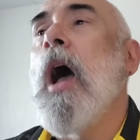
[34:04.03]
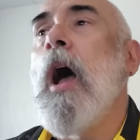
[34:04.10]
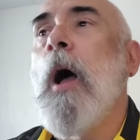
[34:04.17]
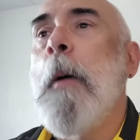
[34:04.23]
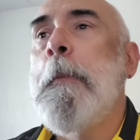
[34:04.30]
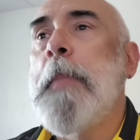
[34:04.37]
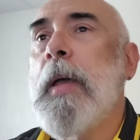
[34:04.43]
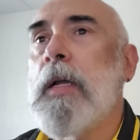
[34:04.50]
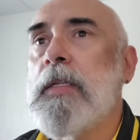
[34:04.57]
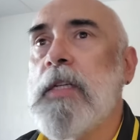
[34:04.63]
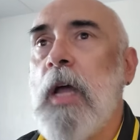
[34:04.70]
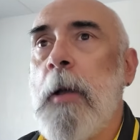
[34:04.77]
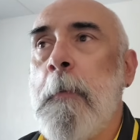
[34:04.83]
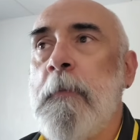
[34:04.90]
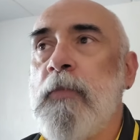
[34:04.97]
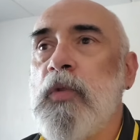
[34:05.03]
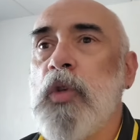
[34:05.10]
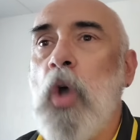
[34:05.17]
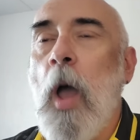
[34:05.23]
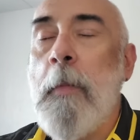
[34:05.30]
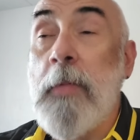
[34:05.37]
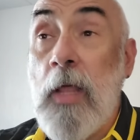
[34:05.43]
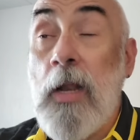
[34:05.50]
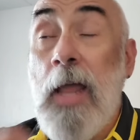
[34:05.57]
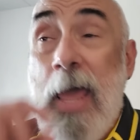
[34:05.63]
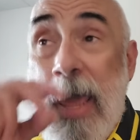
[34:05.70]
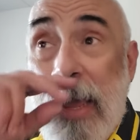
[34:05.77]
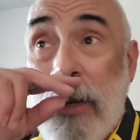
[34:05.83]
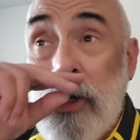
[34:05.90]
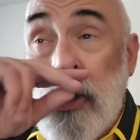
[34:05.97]
So I'm a little
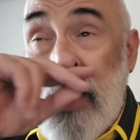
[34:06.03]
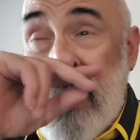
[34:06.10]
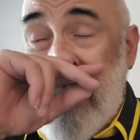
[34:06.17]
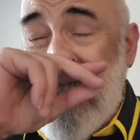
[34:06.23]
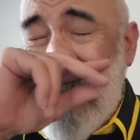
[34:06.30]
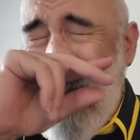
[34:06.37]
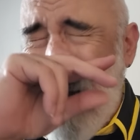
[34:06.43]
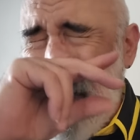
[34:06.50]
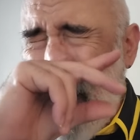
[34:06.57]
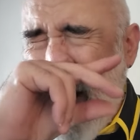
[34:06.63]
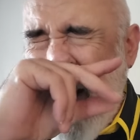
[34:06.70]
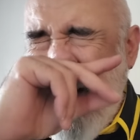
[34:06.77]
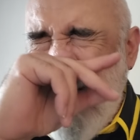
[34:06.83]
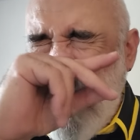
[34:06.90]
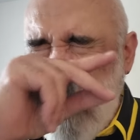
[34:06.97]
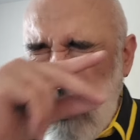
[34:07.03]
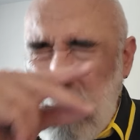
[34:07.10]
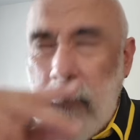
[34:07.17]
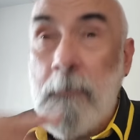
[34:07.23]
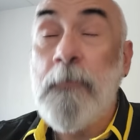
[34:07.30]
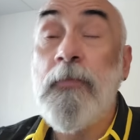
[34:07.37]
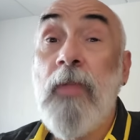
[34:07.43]
anxious about